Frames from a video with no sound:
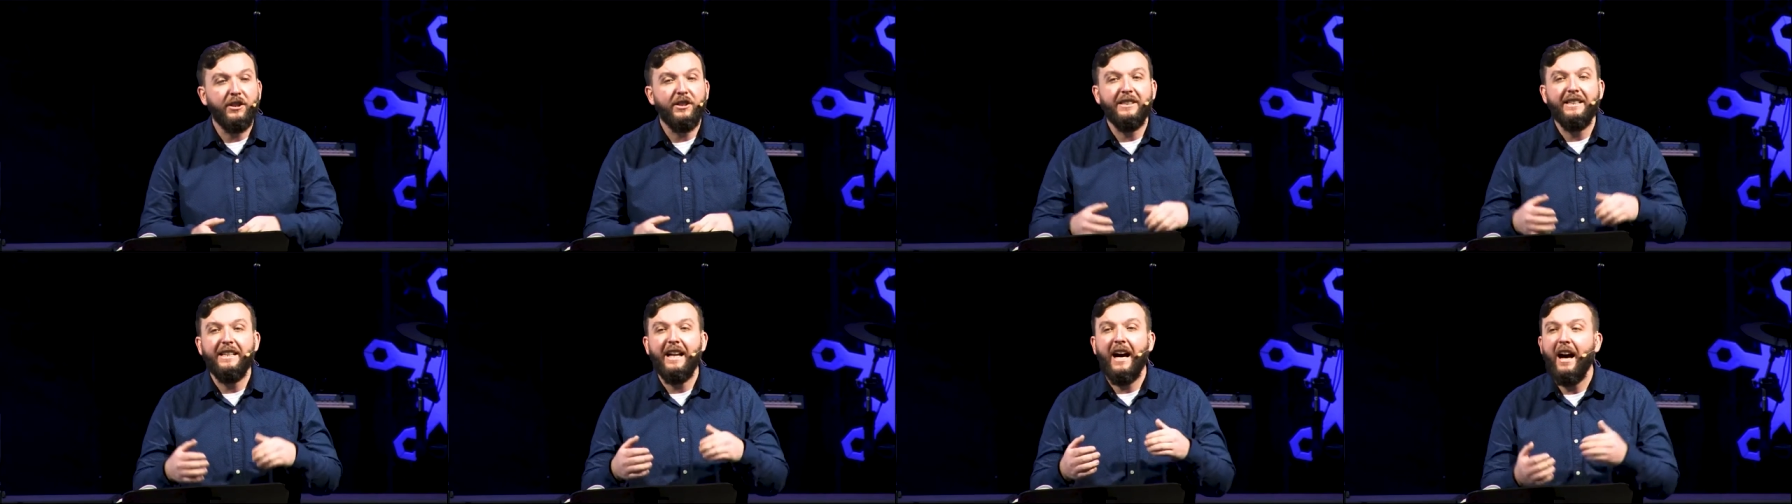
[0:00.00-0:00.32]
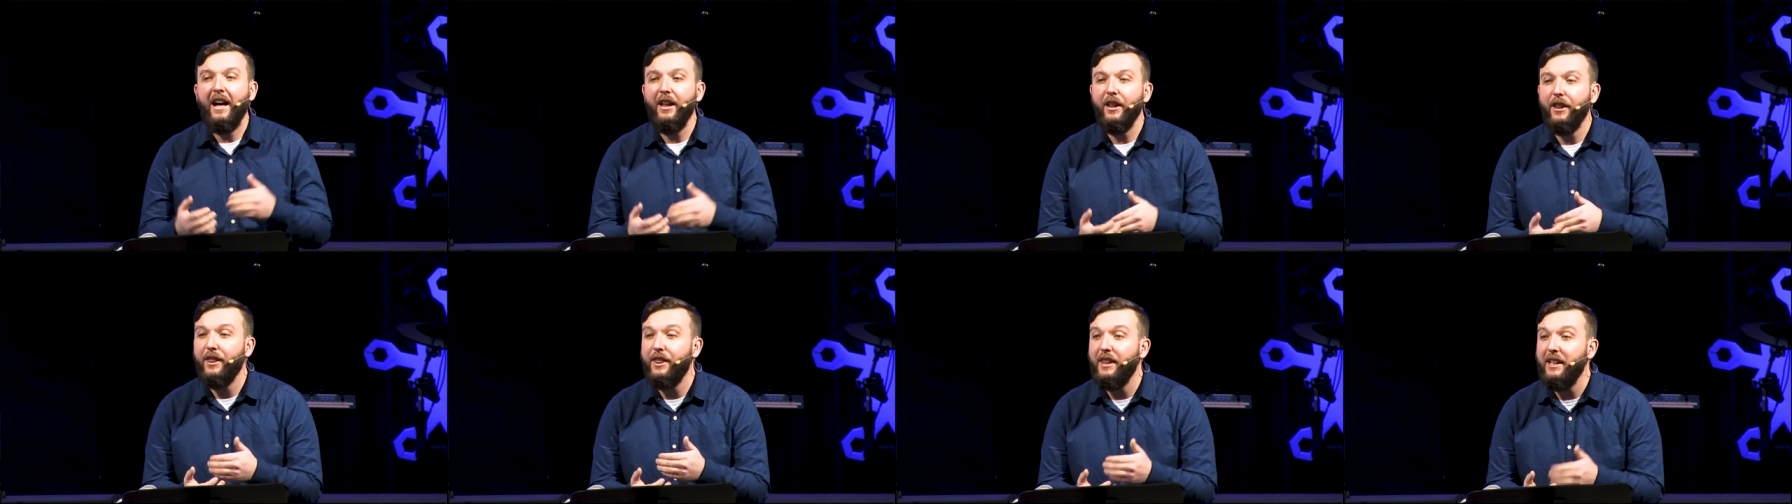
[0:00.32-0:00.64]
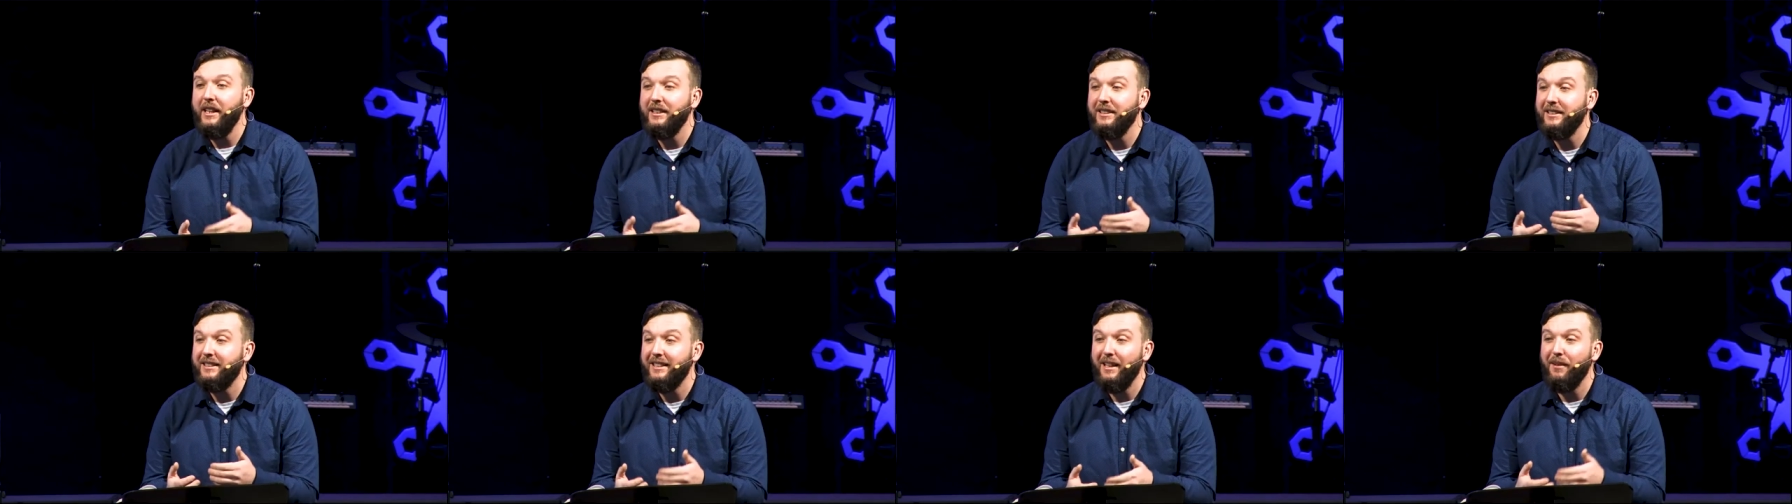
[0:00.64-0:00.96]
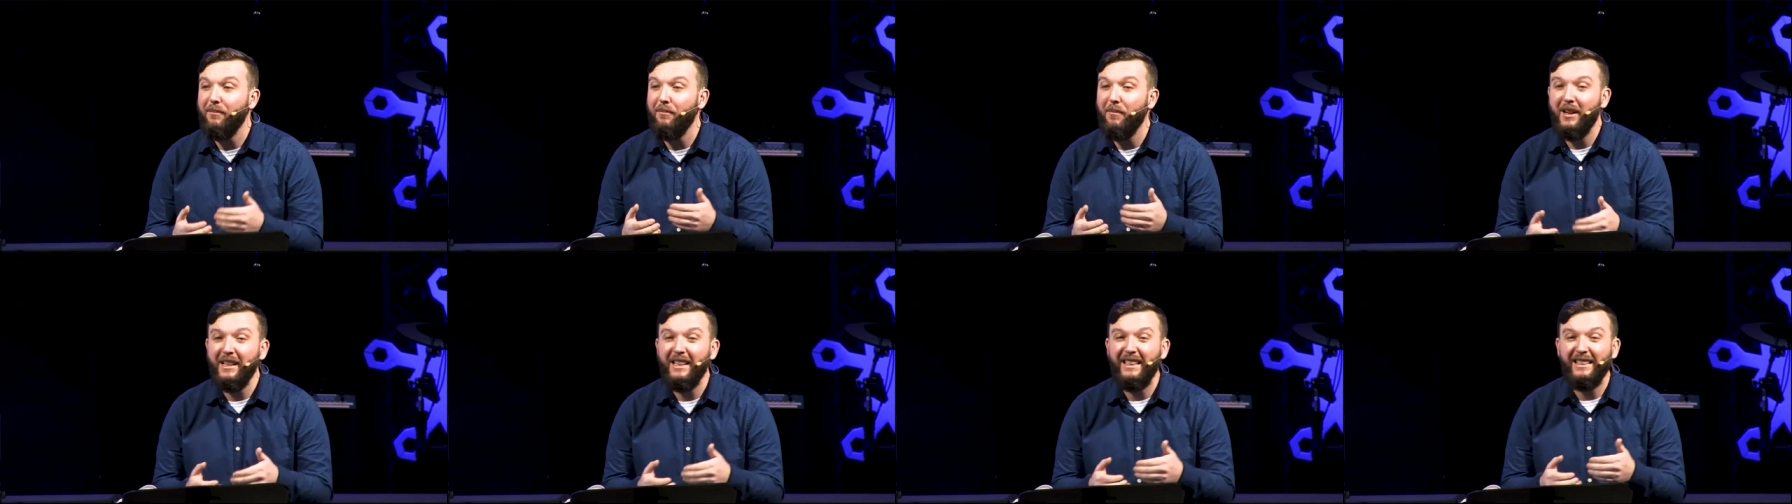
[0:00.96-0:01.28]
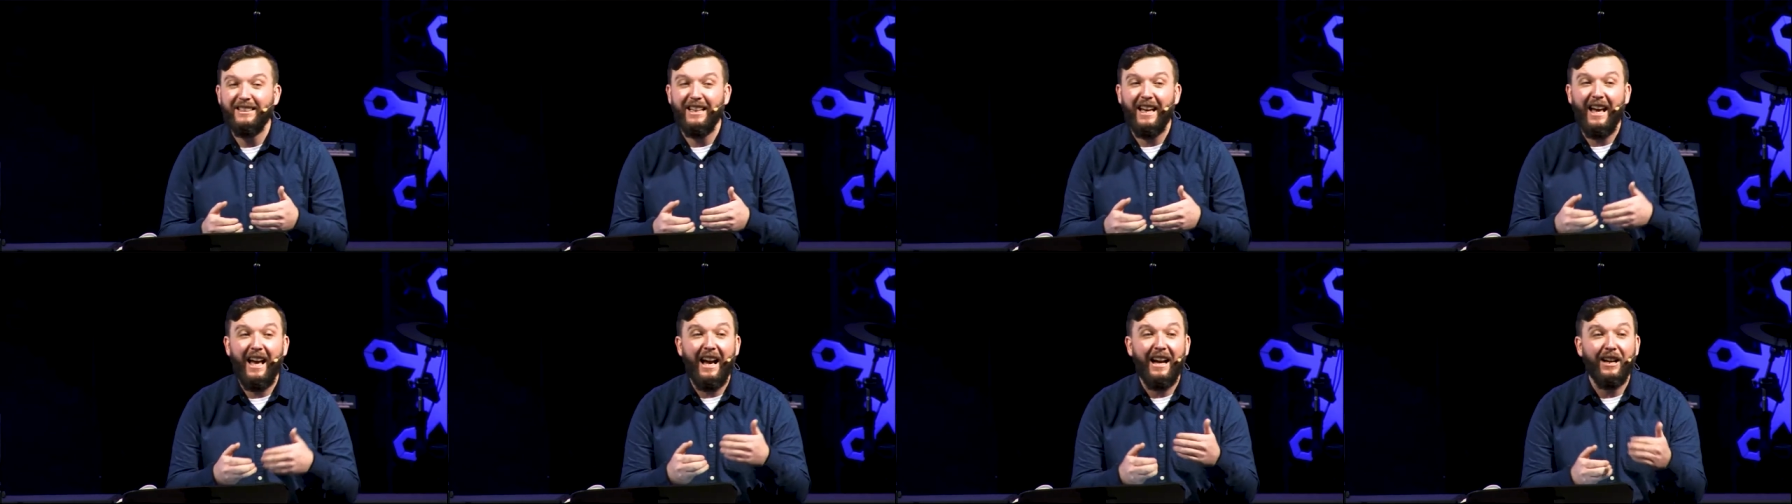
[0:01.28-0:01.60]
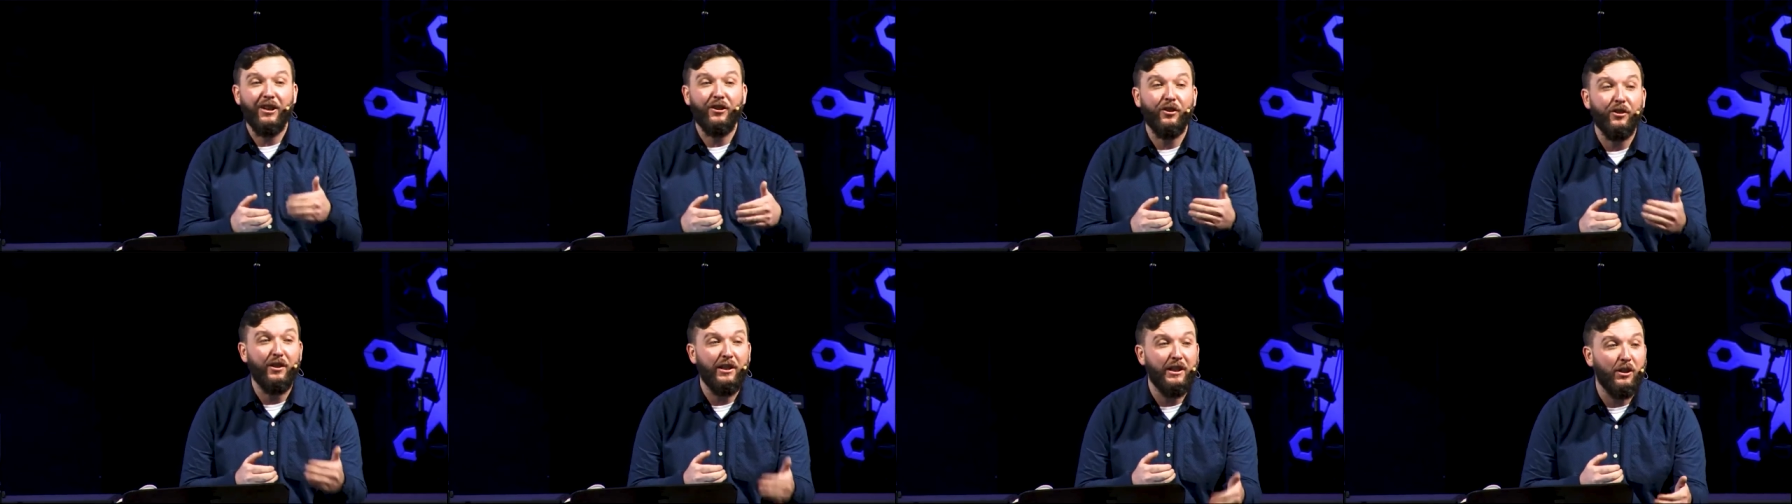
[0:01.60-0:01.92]
are not things that money's
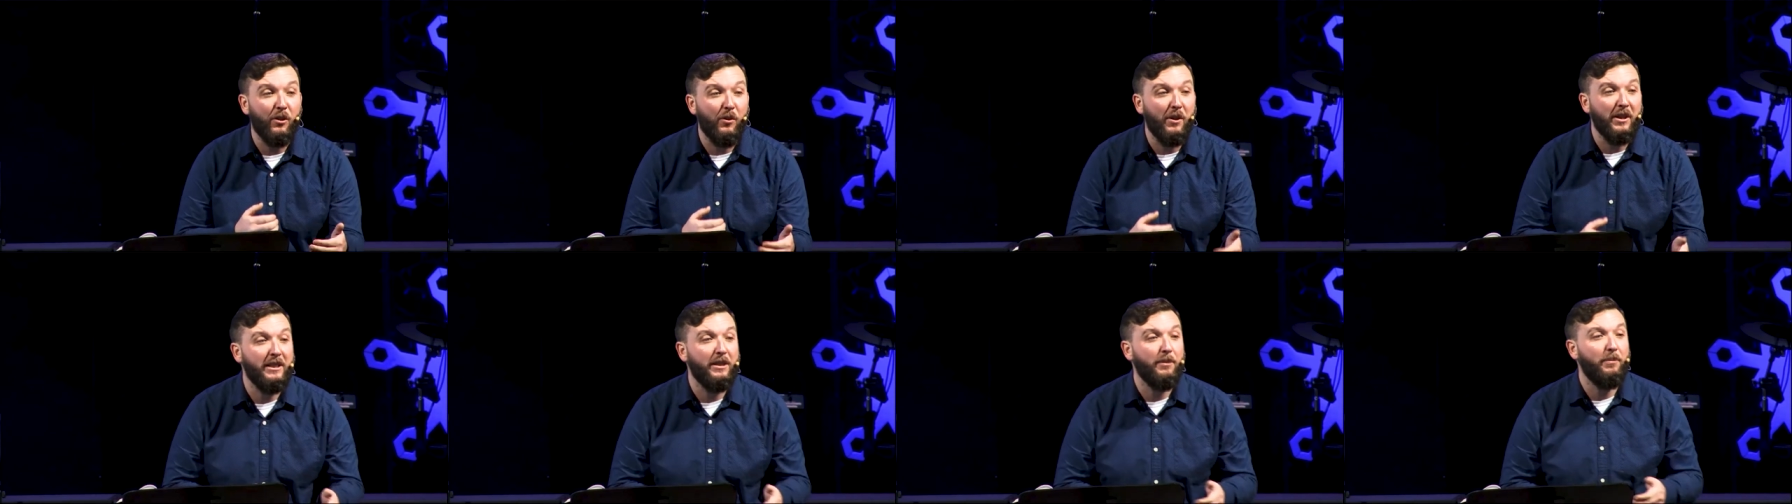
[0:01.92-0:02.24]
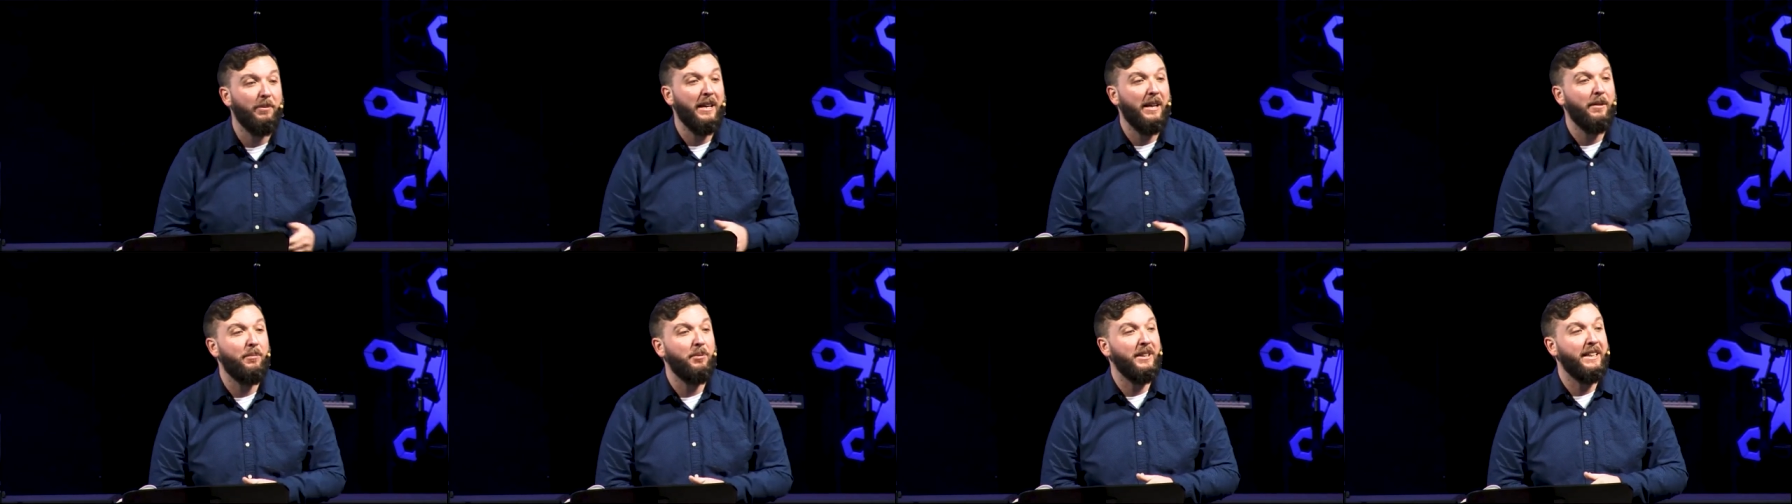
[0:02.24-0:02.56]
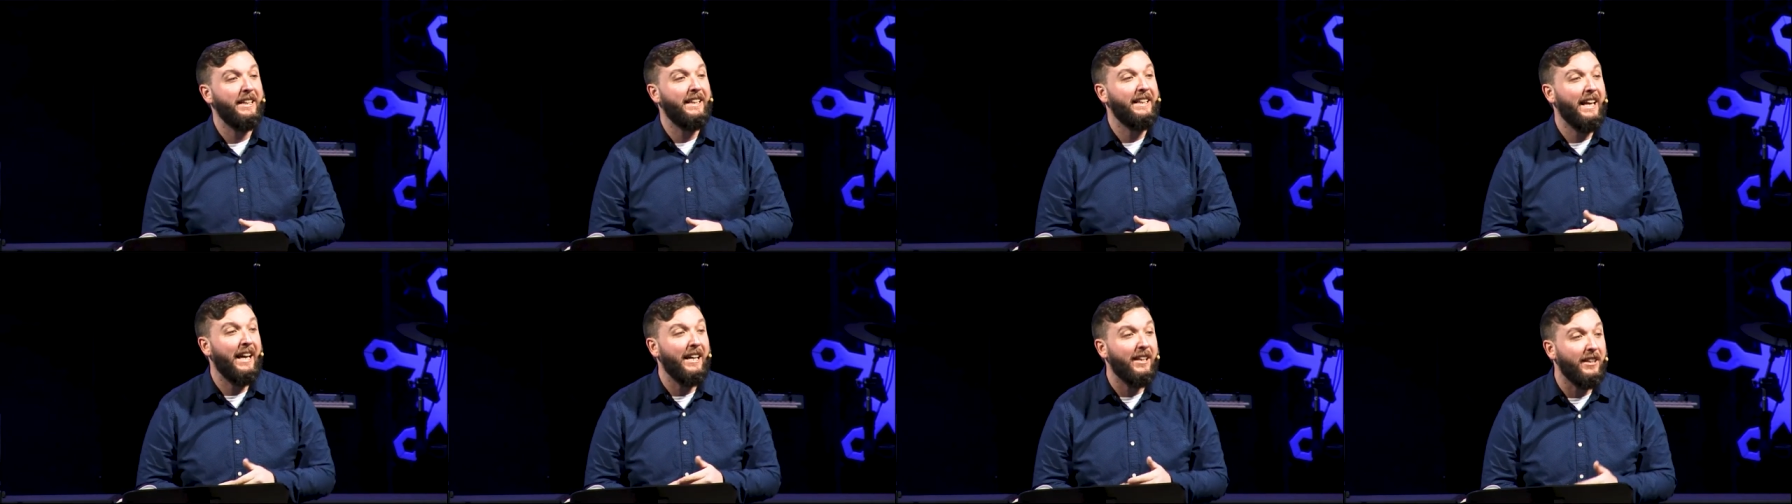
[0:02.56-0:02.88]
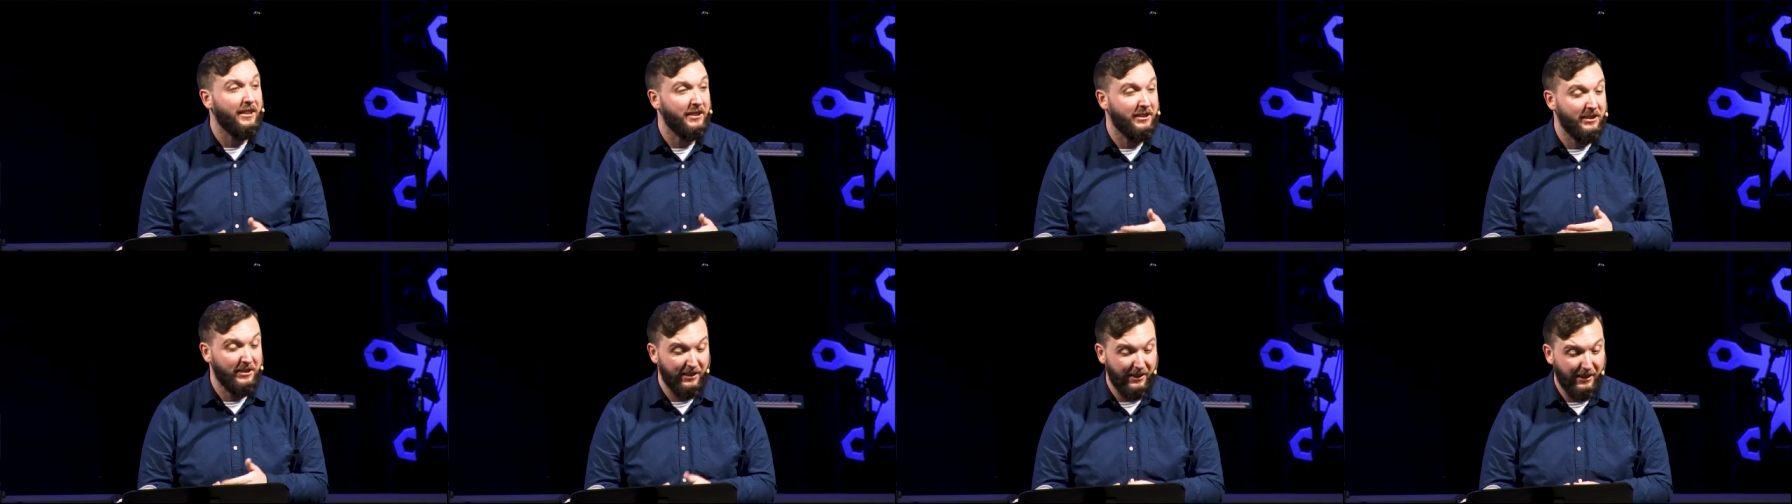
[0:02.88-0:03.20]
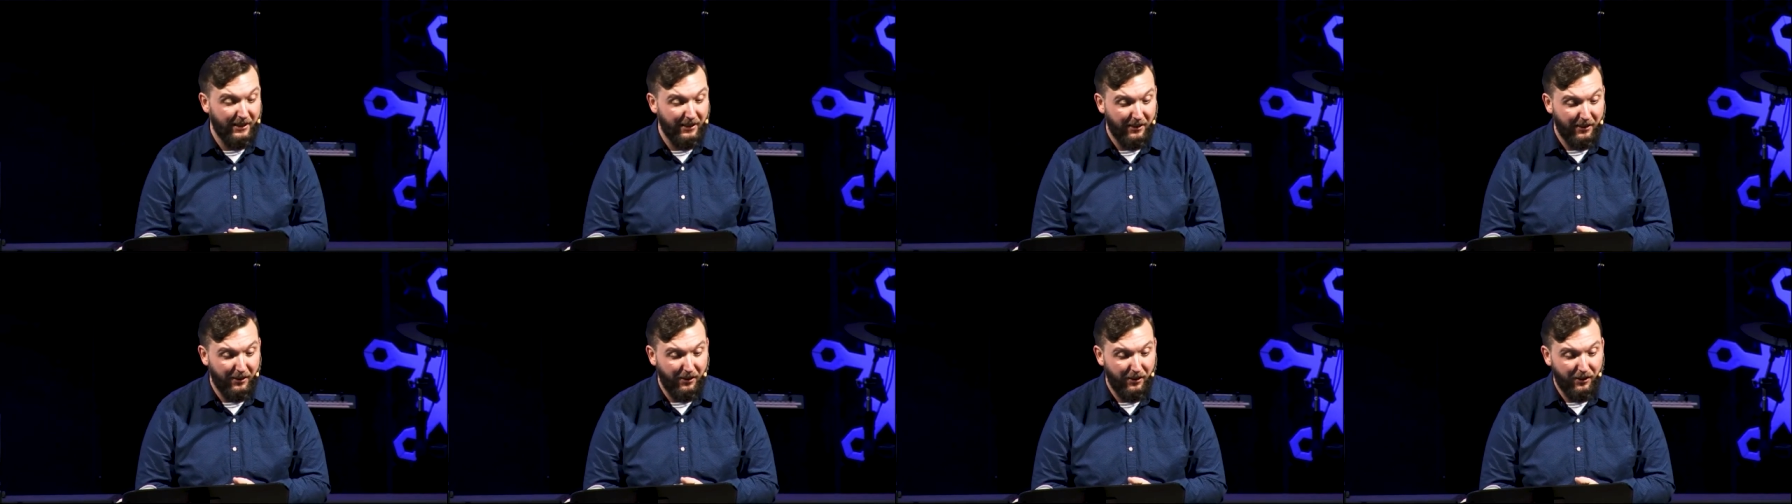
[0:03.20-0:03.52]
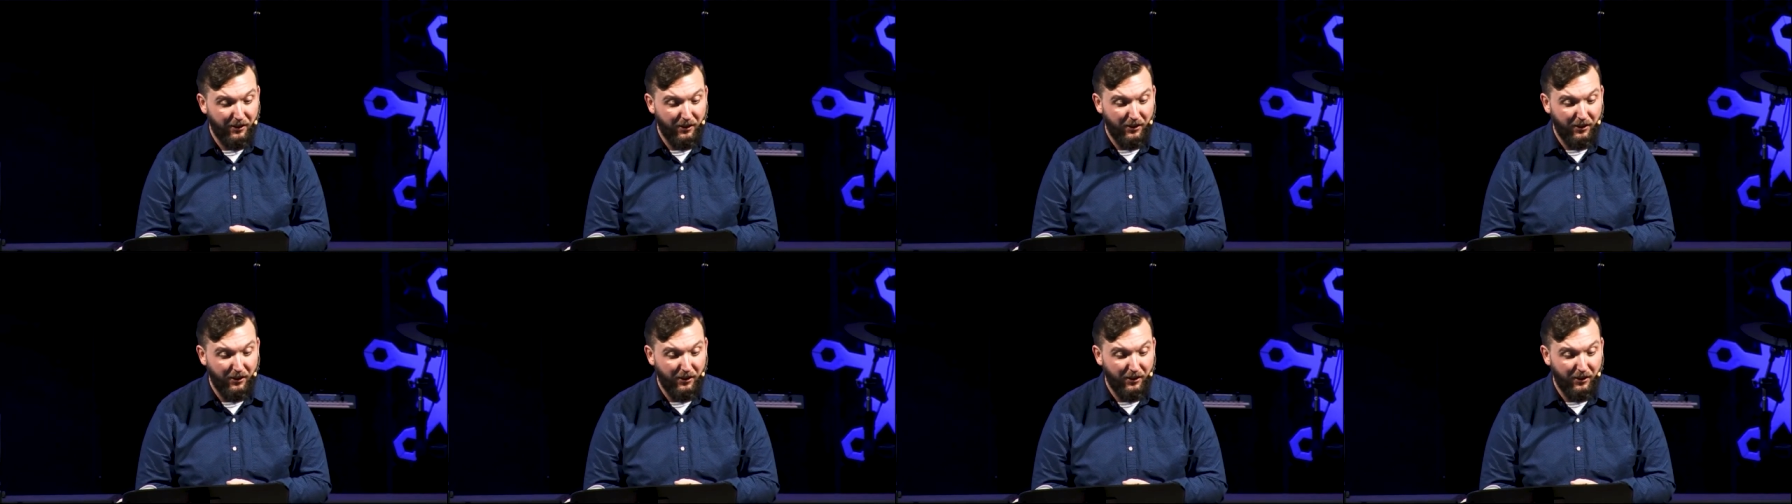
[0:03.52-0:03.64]
actually going to be able to get us in